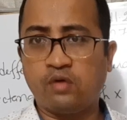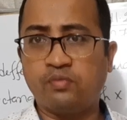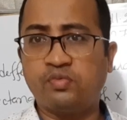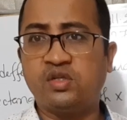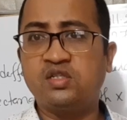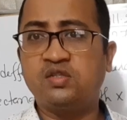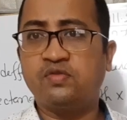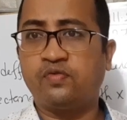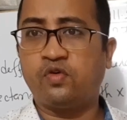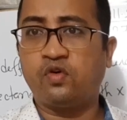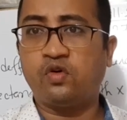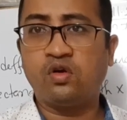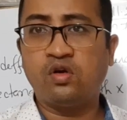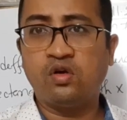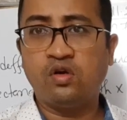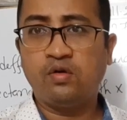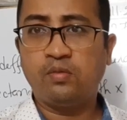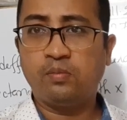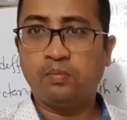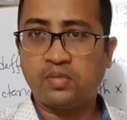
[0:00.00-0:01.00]
of these
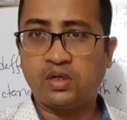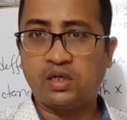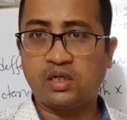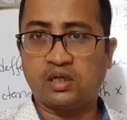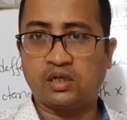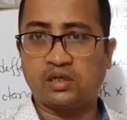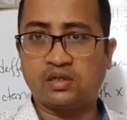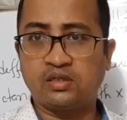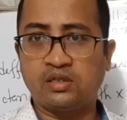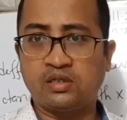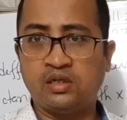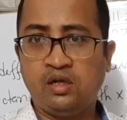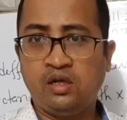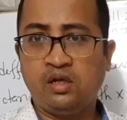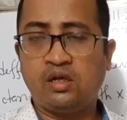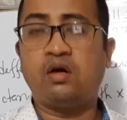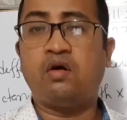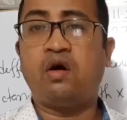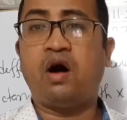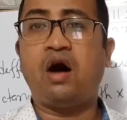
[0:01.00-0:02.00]
four vertex.
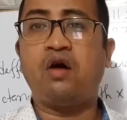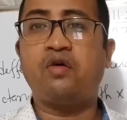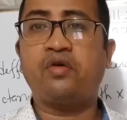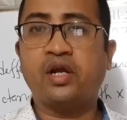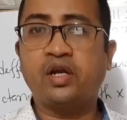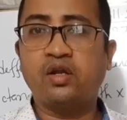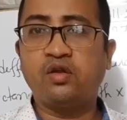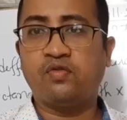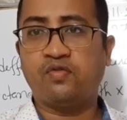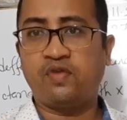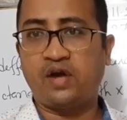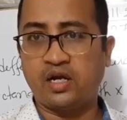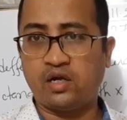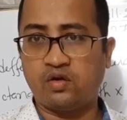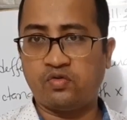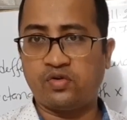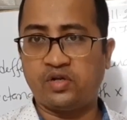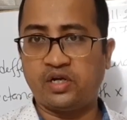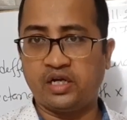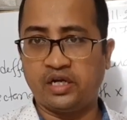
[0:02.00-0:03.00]
Now how can you find
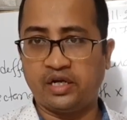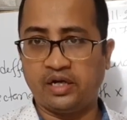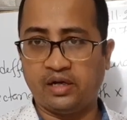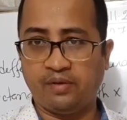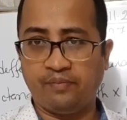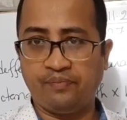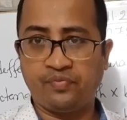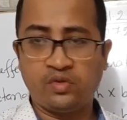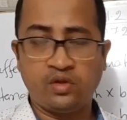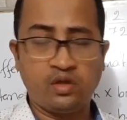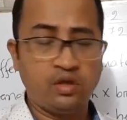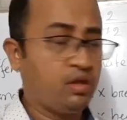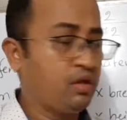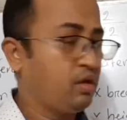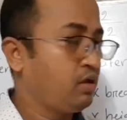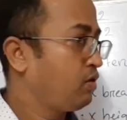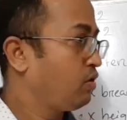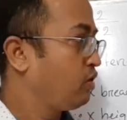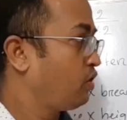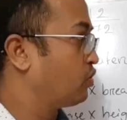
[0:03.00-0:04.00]
out the area?
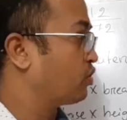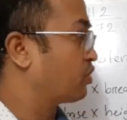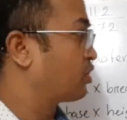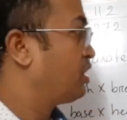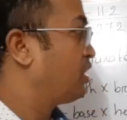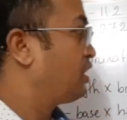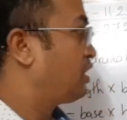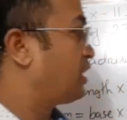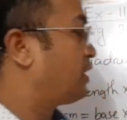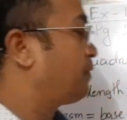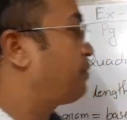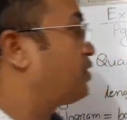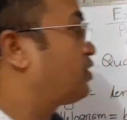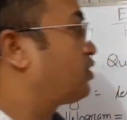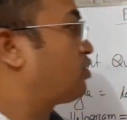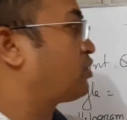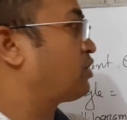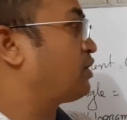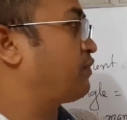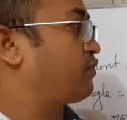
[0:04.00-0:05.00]
Look, if you
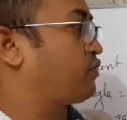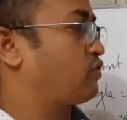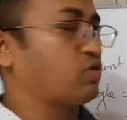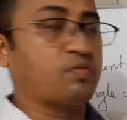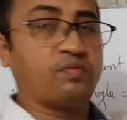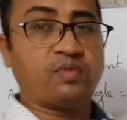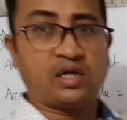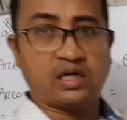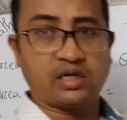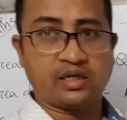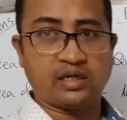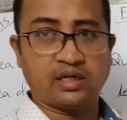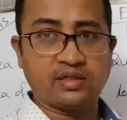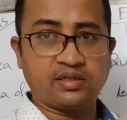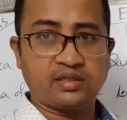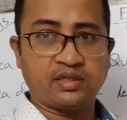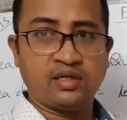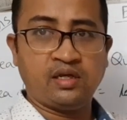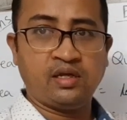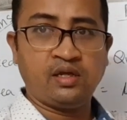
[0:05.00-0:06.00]
know the four
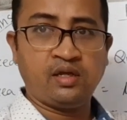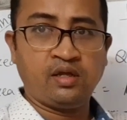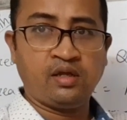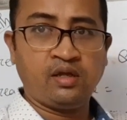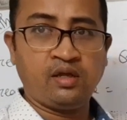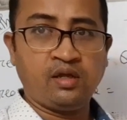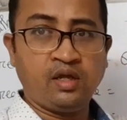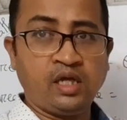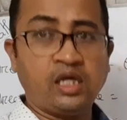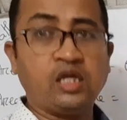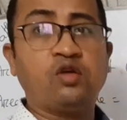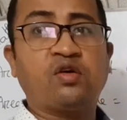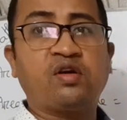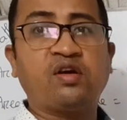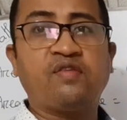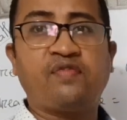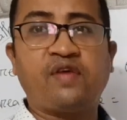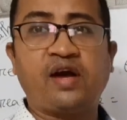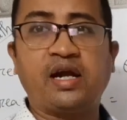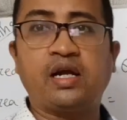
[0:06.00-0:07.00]
vertex, you
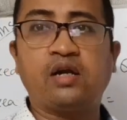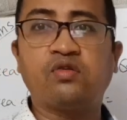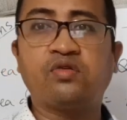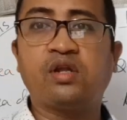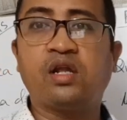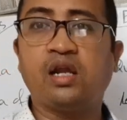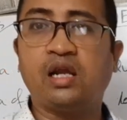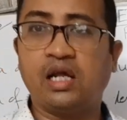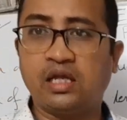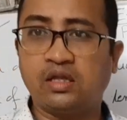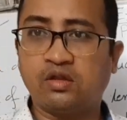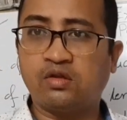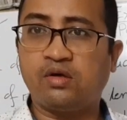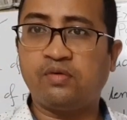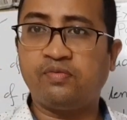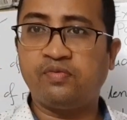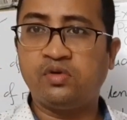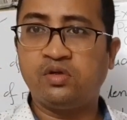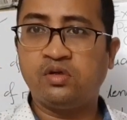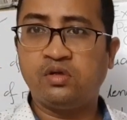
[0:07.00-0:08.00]
can find out the length
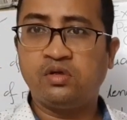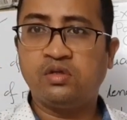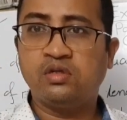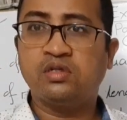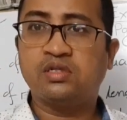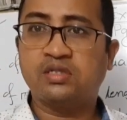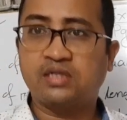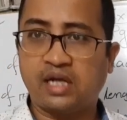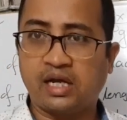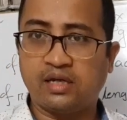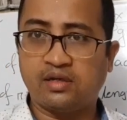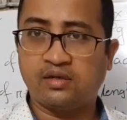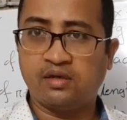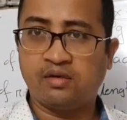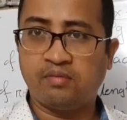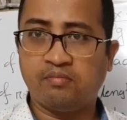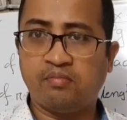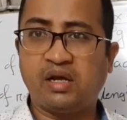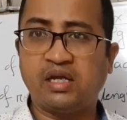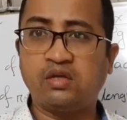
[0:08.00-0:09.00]
of side
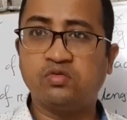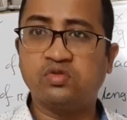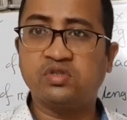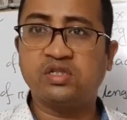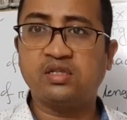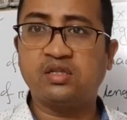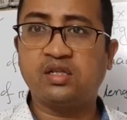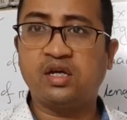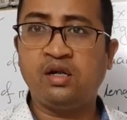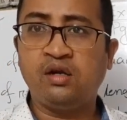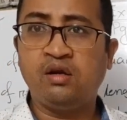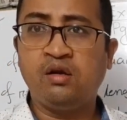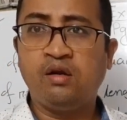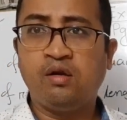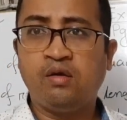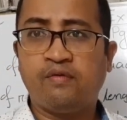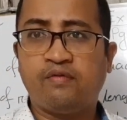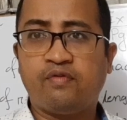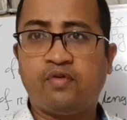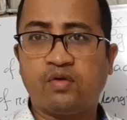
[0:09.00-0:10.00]
by using the
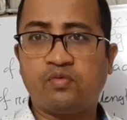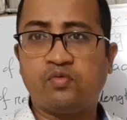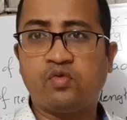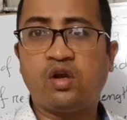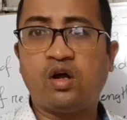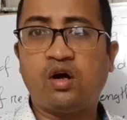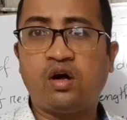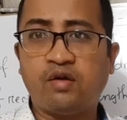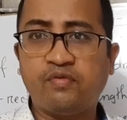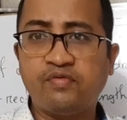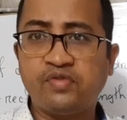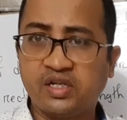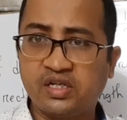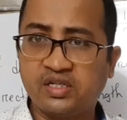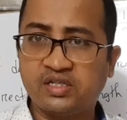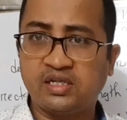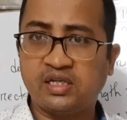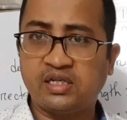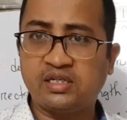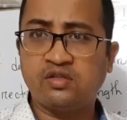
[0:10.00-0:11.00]
formula of
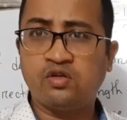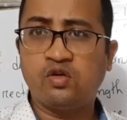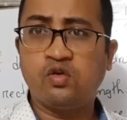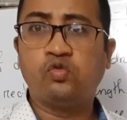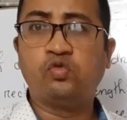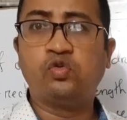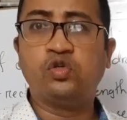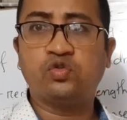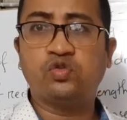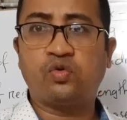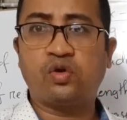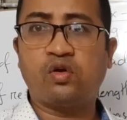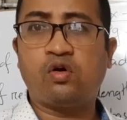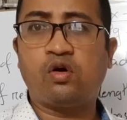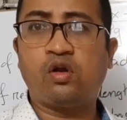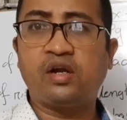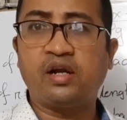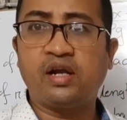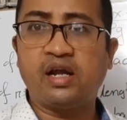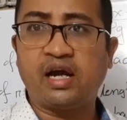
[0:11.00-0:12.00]
distance, which one
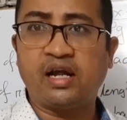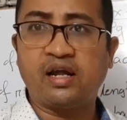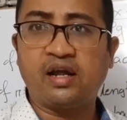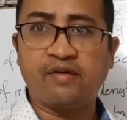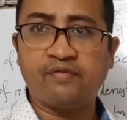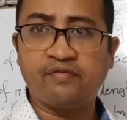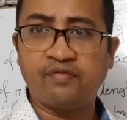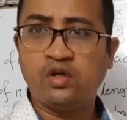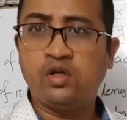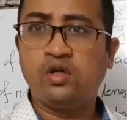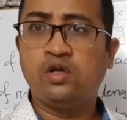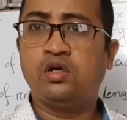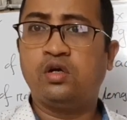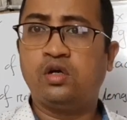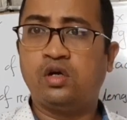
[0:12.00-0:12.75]
already I have